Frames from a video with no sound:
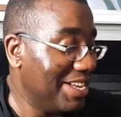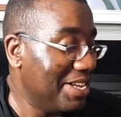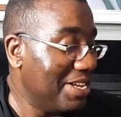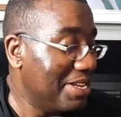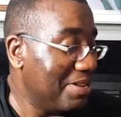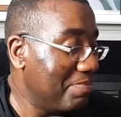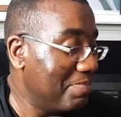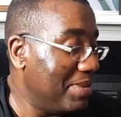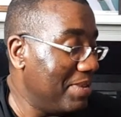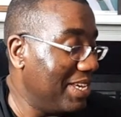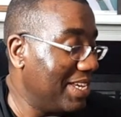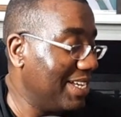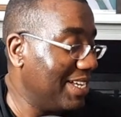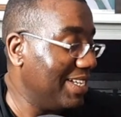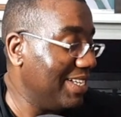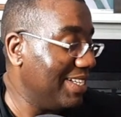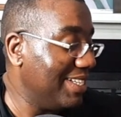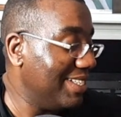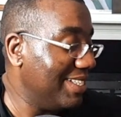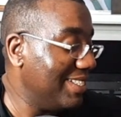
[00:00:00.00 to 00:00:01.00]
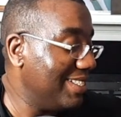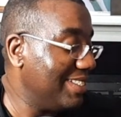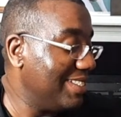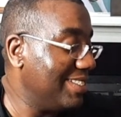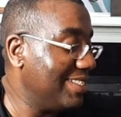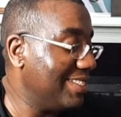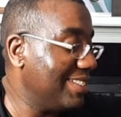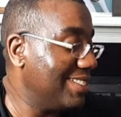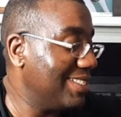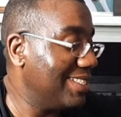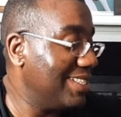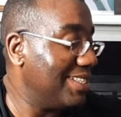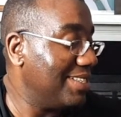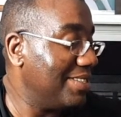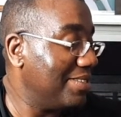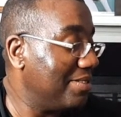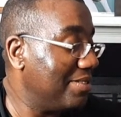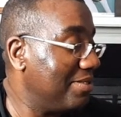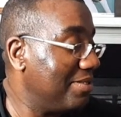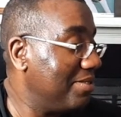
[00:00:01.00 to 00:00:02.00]
because,
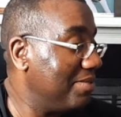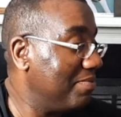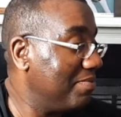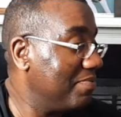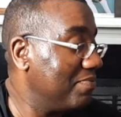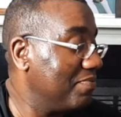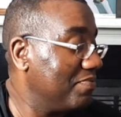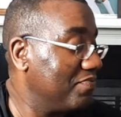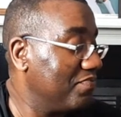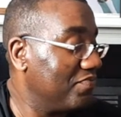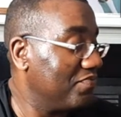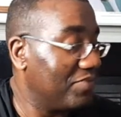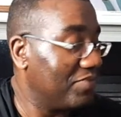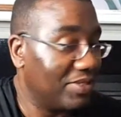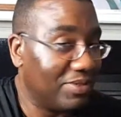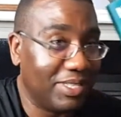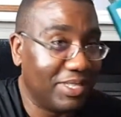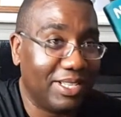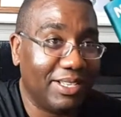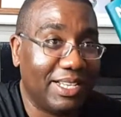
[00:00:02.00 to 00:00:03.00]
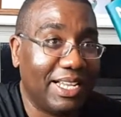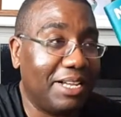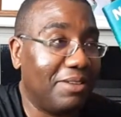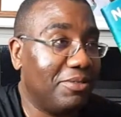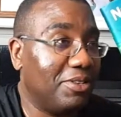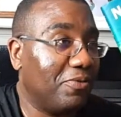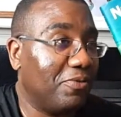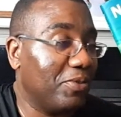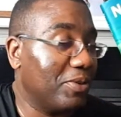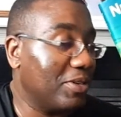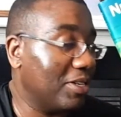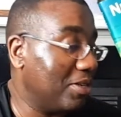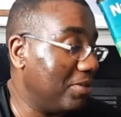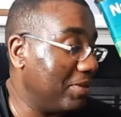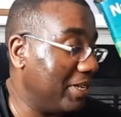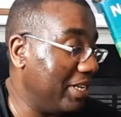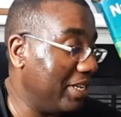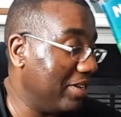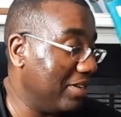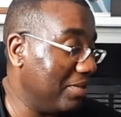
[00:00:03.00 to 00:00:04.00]
well, I don't know if we're going to go
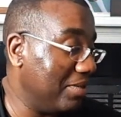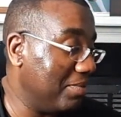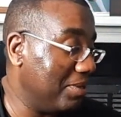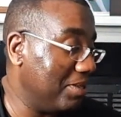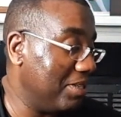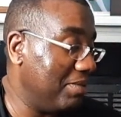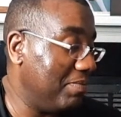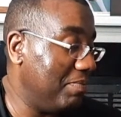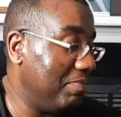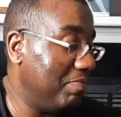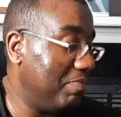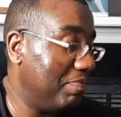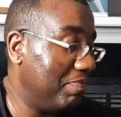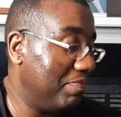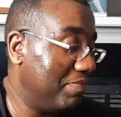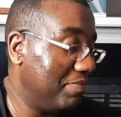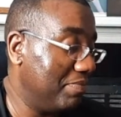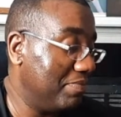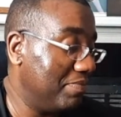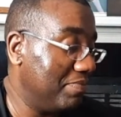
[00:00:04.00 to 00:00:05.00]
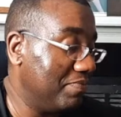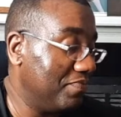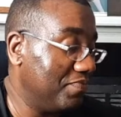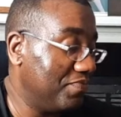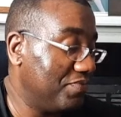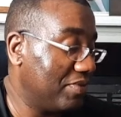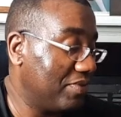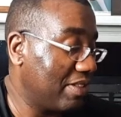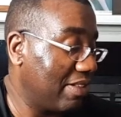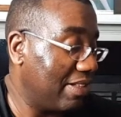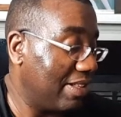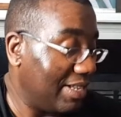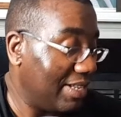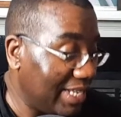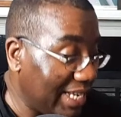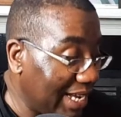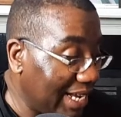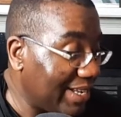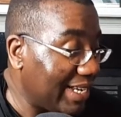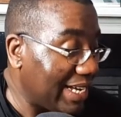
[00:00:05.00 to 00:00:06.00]
here, but
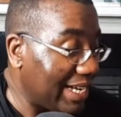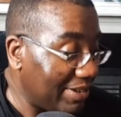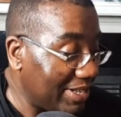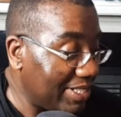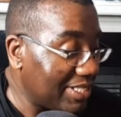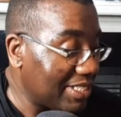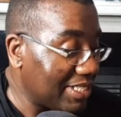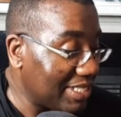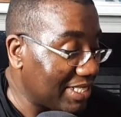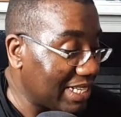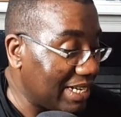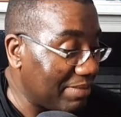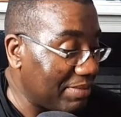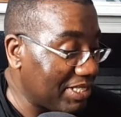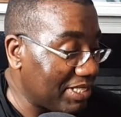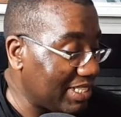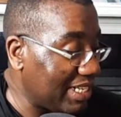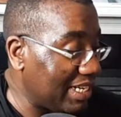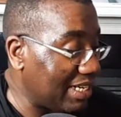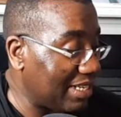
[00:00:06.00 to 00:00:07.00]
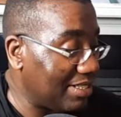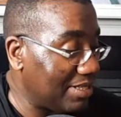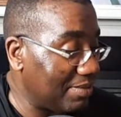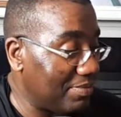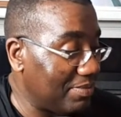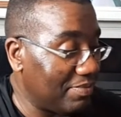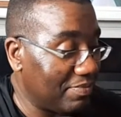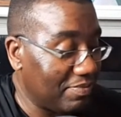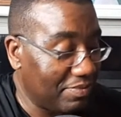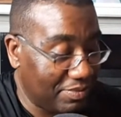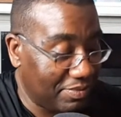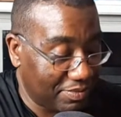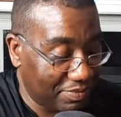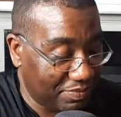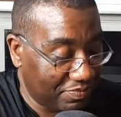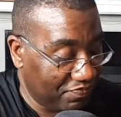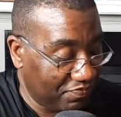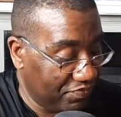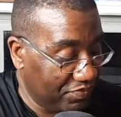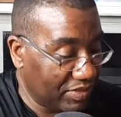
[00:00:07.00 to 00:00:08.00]
yeah, now is a good time to stock up.
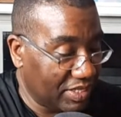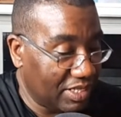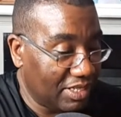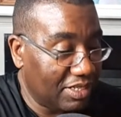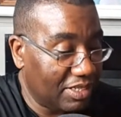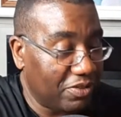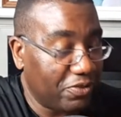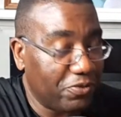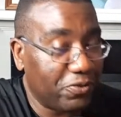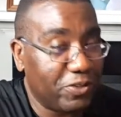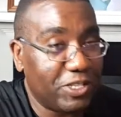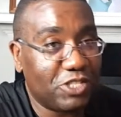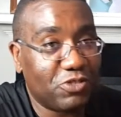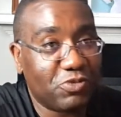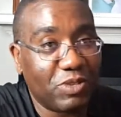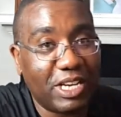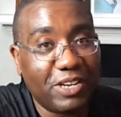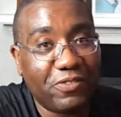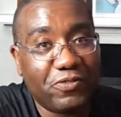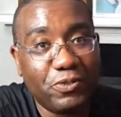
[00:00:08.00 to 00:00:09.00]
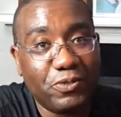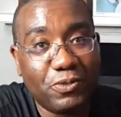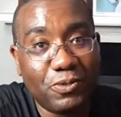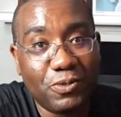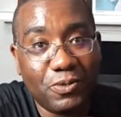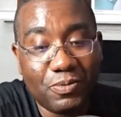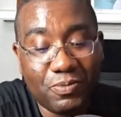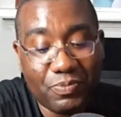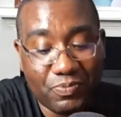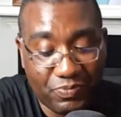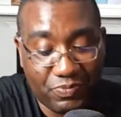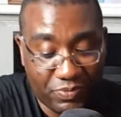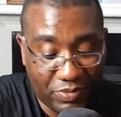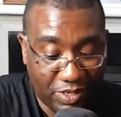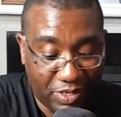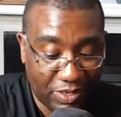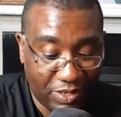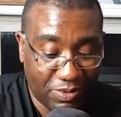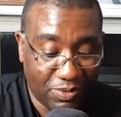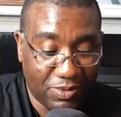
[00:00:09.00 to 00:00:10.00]
Freeze dried food.
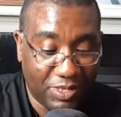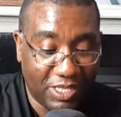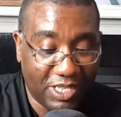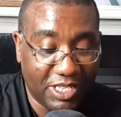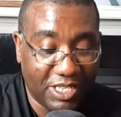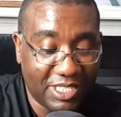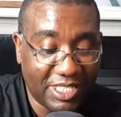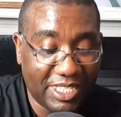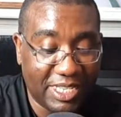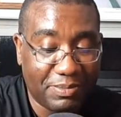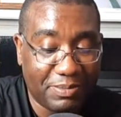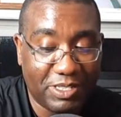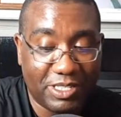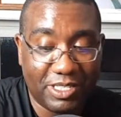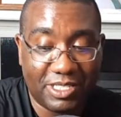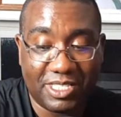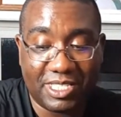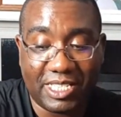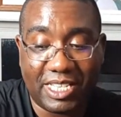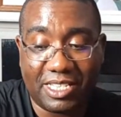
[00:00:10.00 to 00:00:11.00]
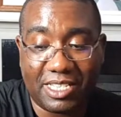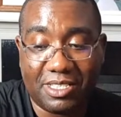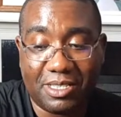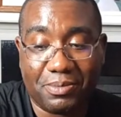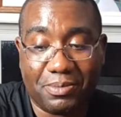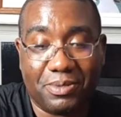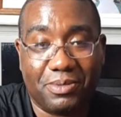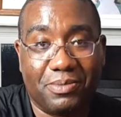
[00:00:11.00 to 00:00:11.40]
Really good time to stock up.